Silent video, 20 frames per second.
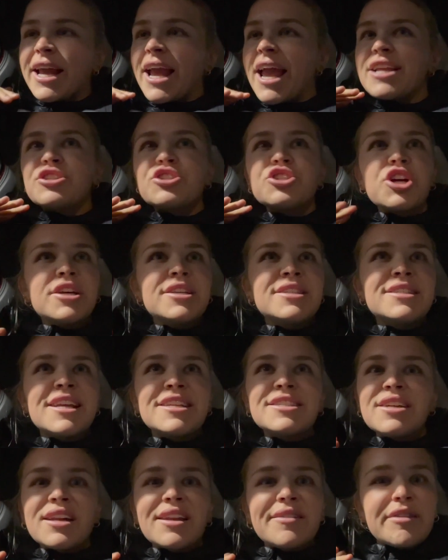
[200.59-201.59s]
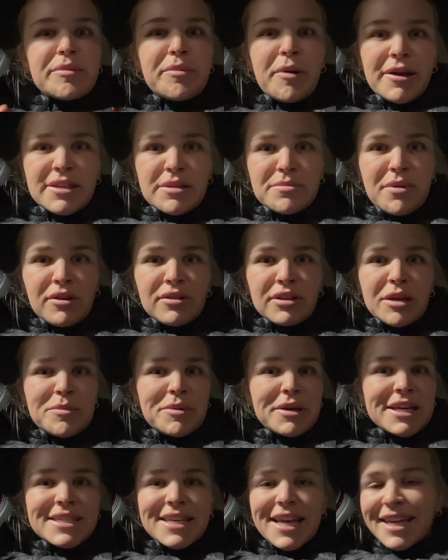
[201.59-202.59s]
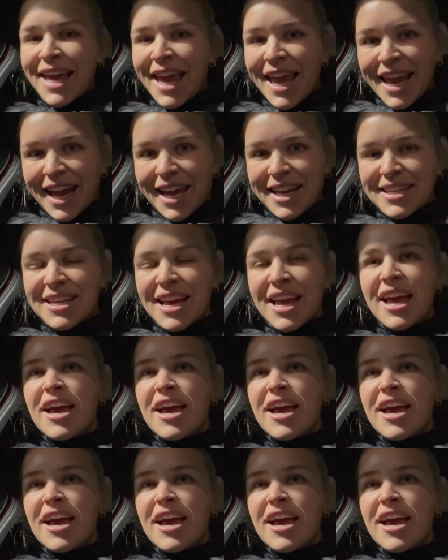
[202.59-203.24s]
It's not even a possibility because I can't.